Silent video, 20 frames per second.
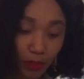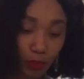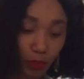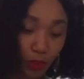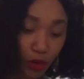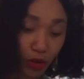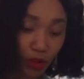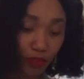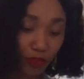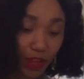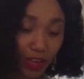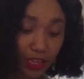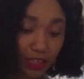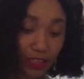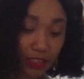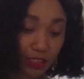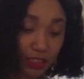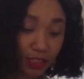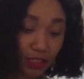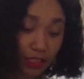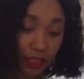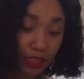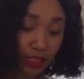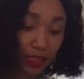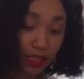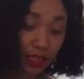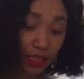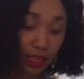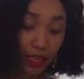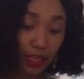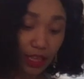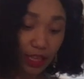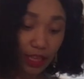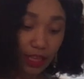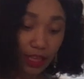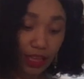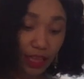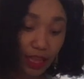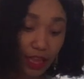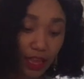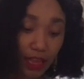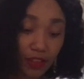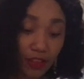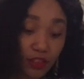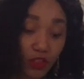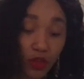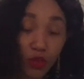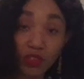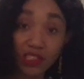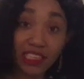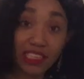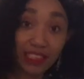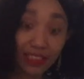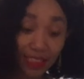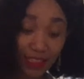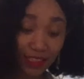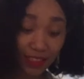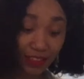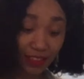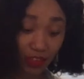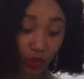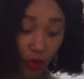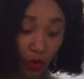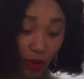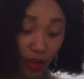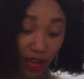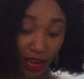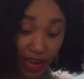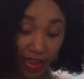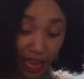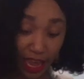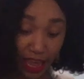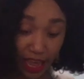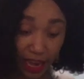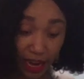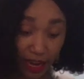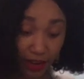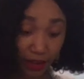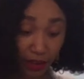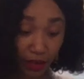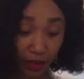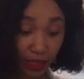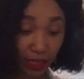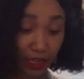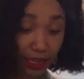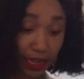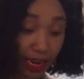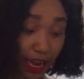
Perfect. And so since this is going ahead and cooking